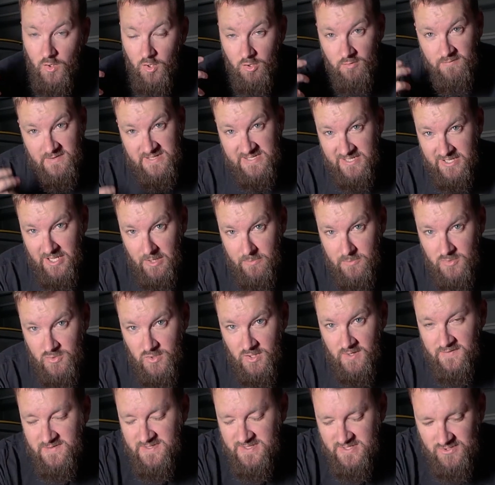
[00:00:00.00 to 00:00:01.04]
Obviously I'm
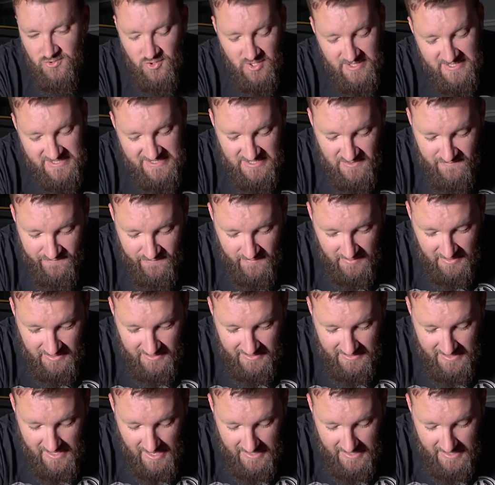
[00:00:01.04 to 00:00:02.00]
dressed differently,